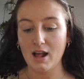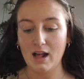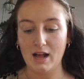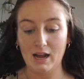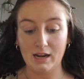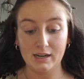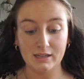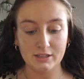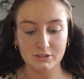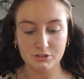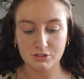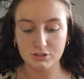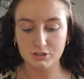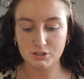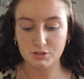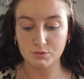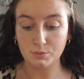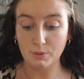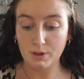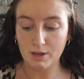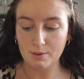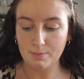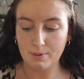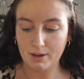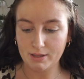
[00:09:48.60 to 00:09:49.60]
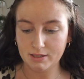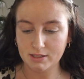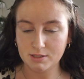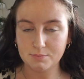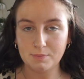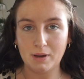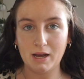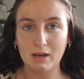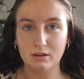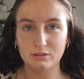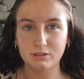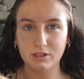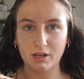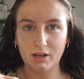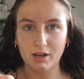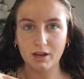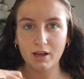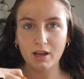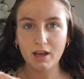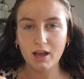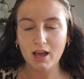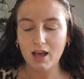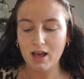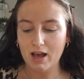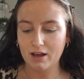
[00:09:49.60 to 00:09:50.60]
I literally swear by this powder.
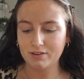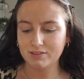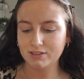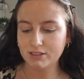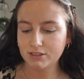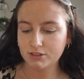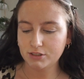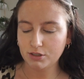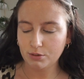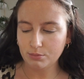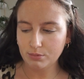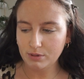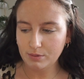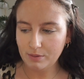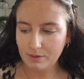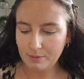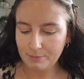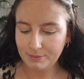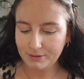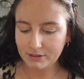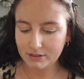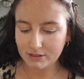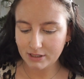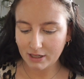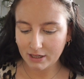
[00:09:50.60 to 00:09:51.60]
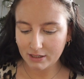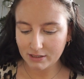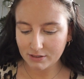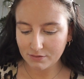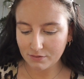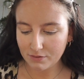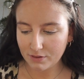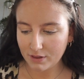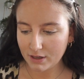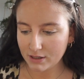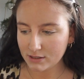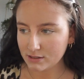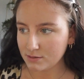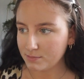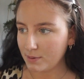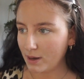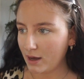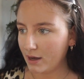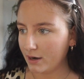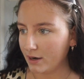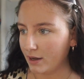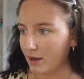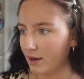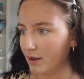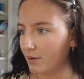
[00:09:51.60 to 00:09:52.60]
I've seen so many people say different things
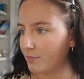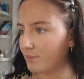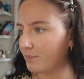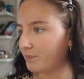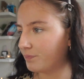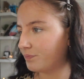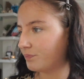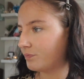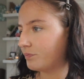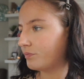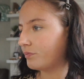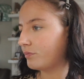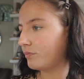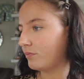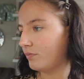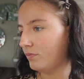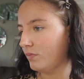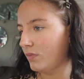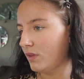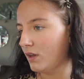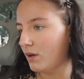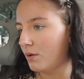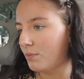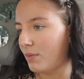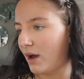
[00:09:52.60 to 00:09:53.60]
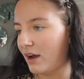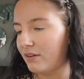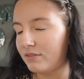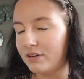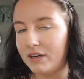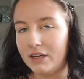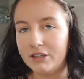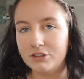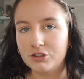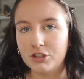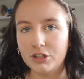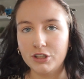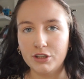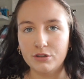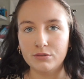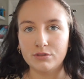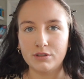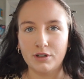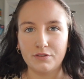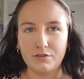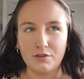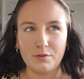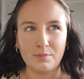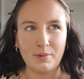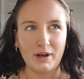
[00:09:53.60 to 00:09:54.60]
about it, but I've literally used
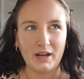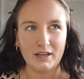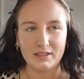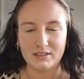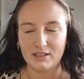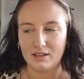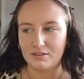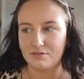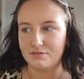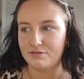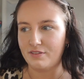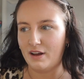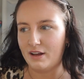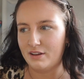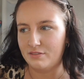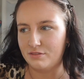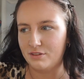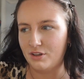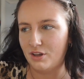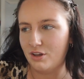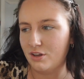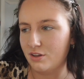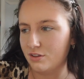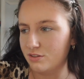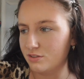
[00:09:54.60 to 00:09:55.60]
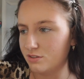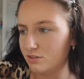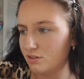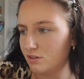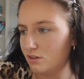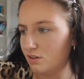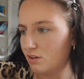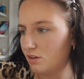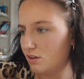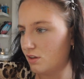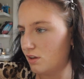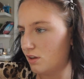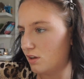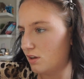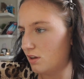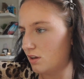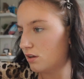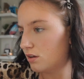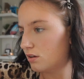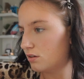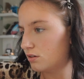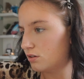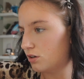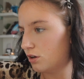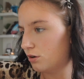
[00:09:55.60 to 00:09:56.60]
it for the past like 5 years.
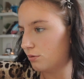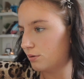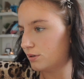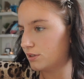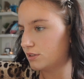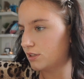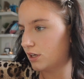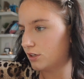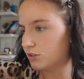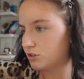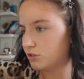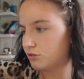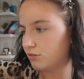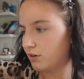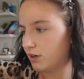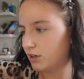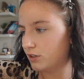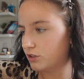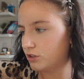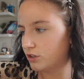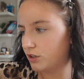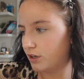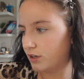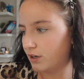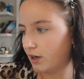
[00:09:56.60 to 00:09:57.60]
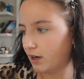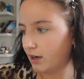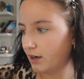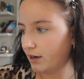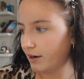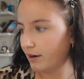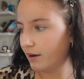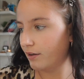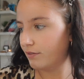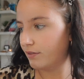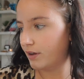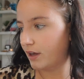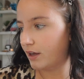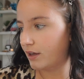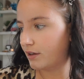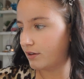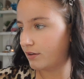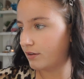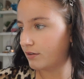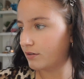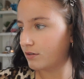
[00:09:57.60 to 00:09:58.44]
No exaggeration, I love it.